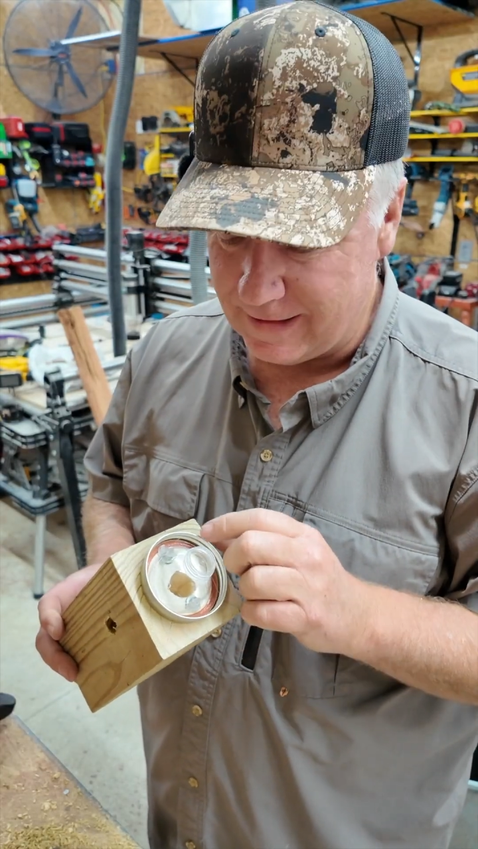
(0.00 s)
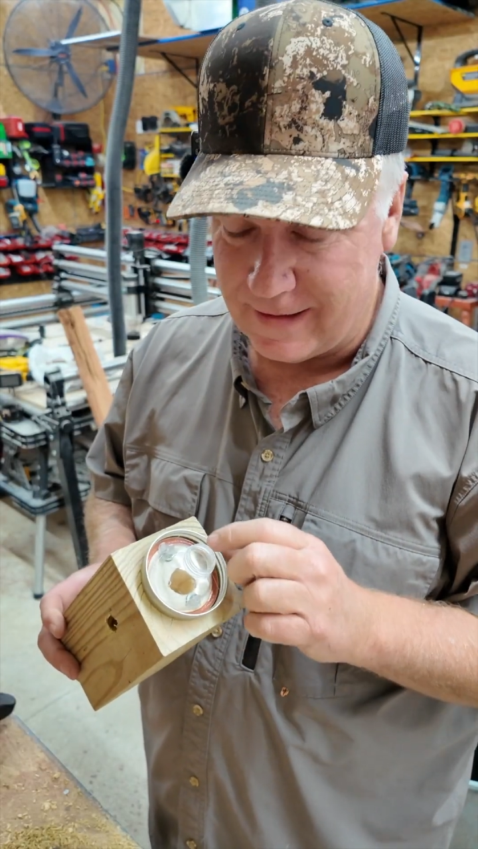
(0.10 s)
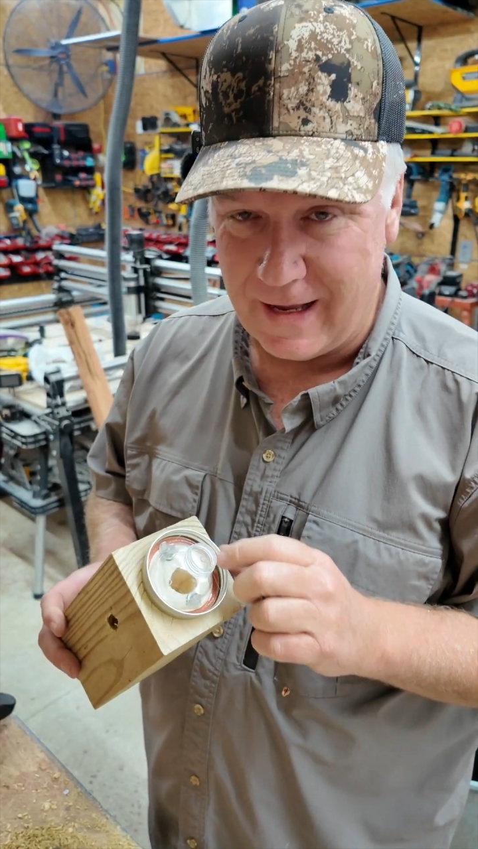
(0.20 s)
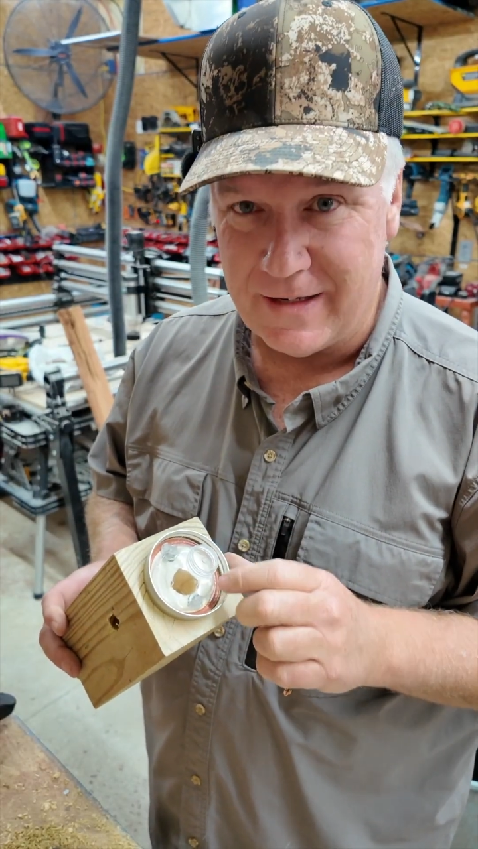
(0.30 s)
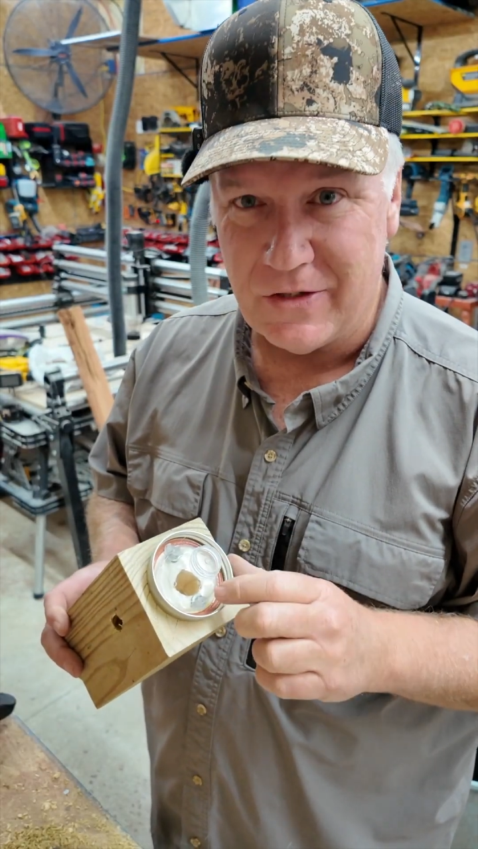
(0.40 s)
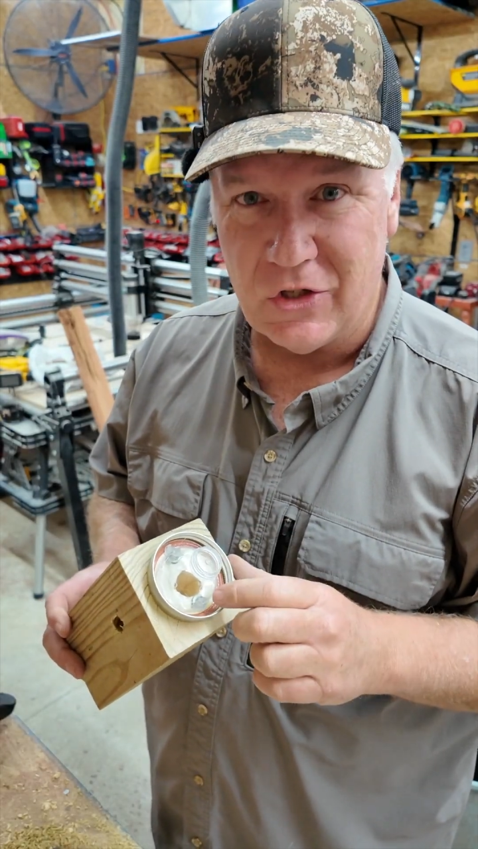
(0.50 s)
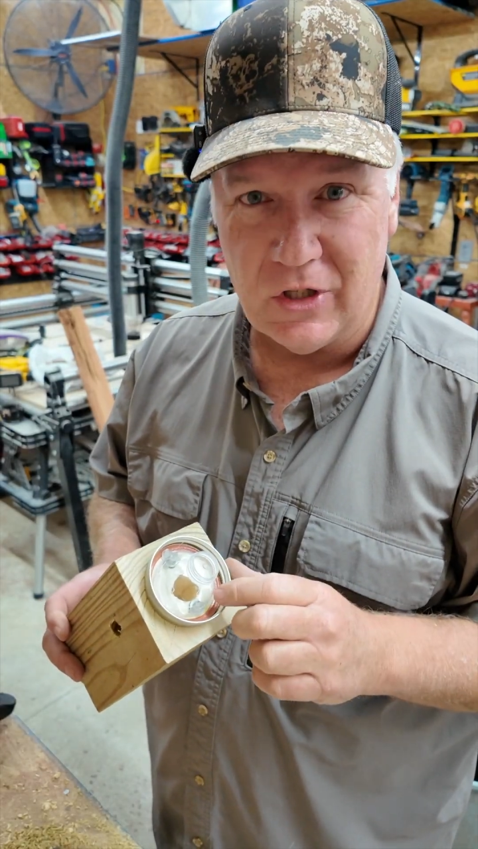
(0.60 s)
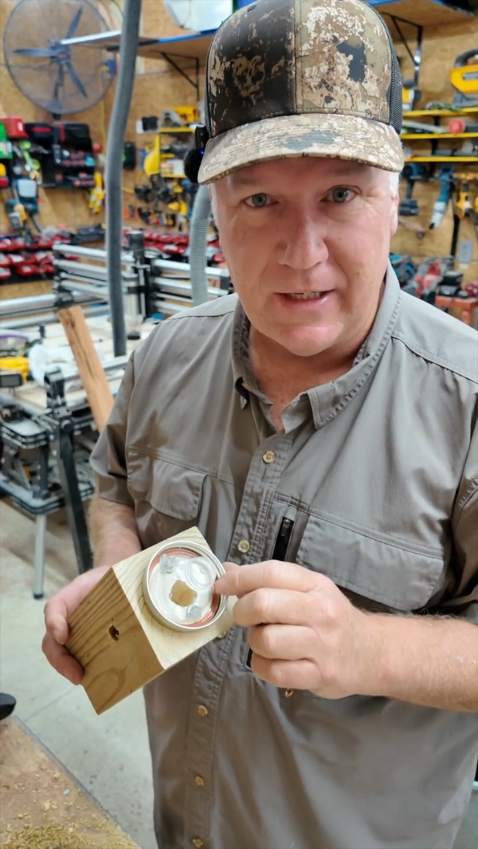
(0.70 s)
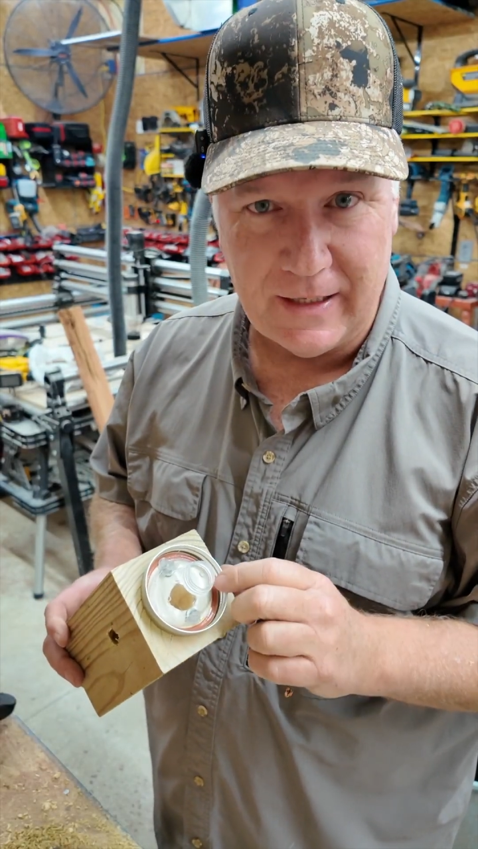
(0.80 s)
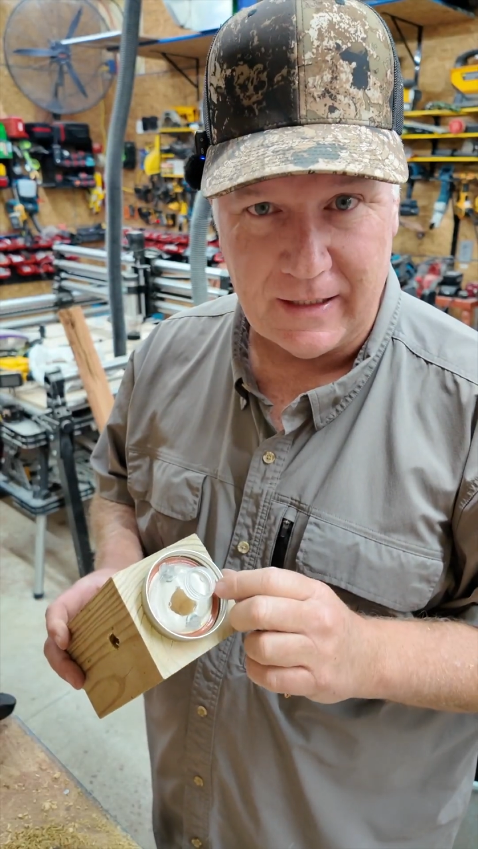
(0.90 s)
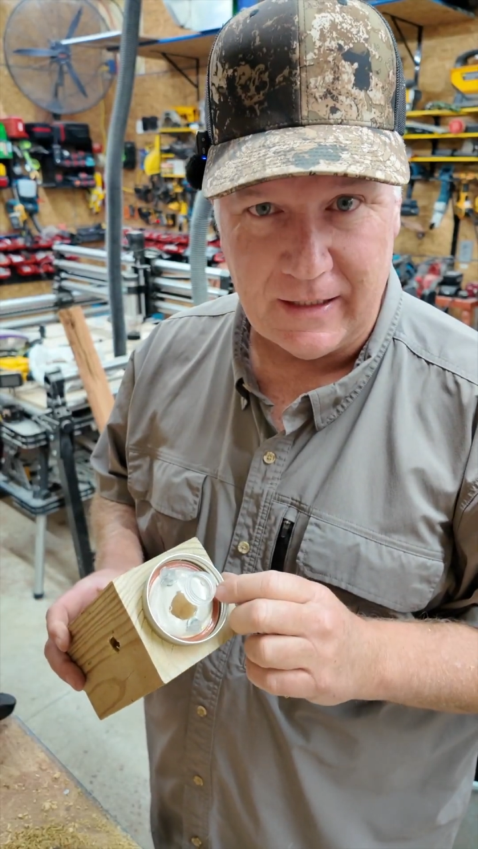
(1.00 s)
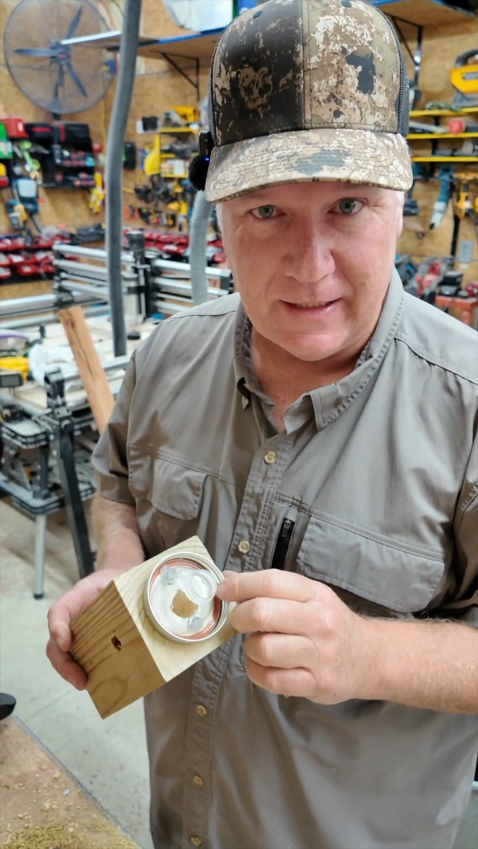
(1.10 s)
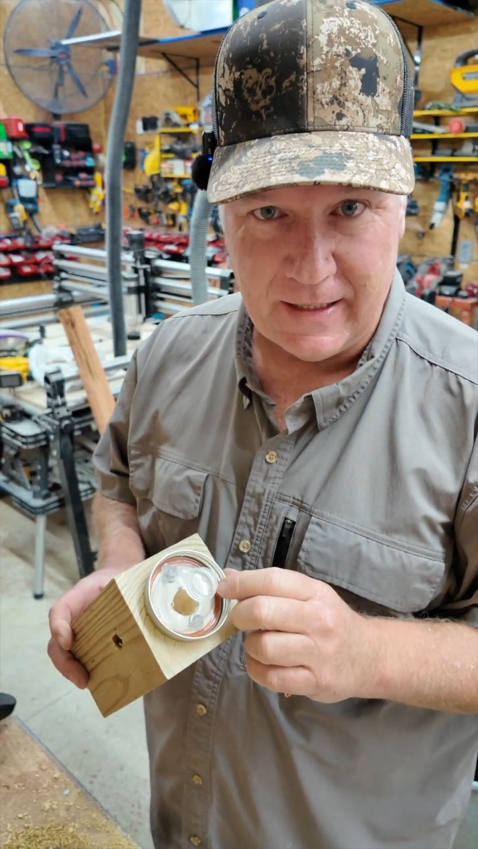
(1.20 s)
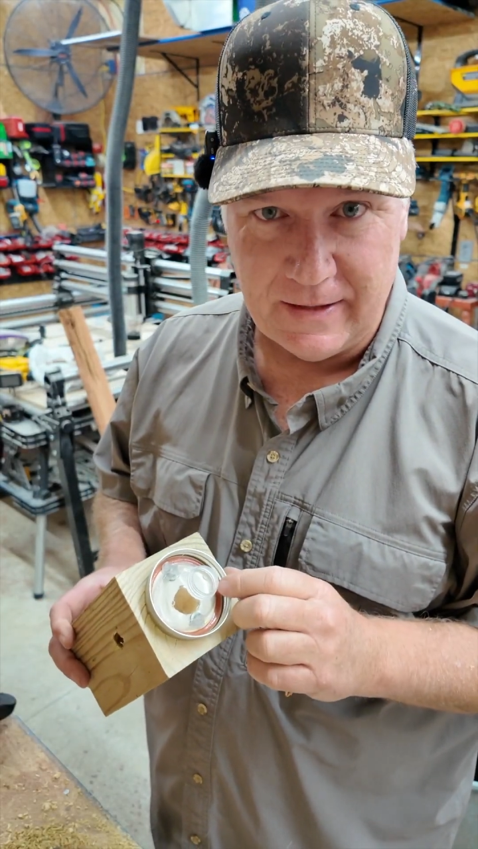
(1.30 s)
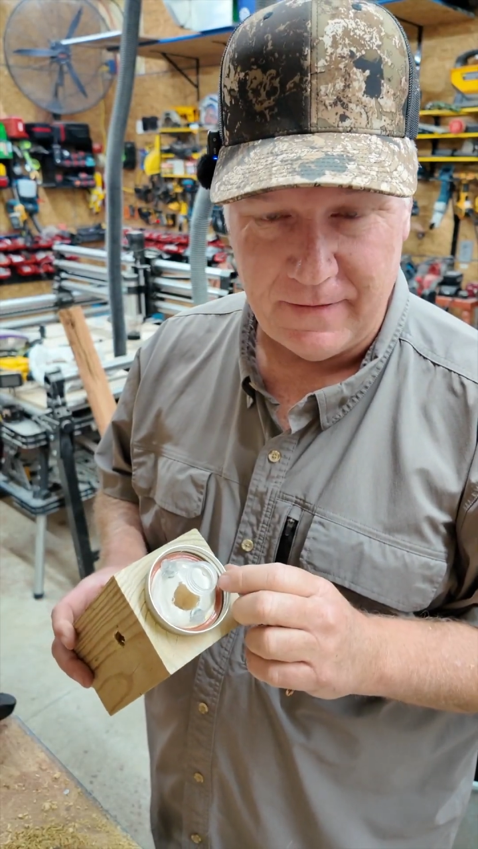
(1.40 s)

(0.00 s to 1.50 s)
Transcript: to that slick lid.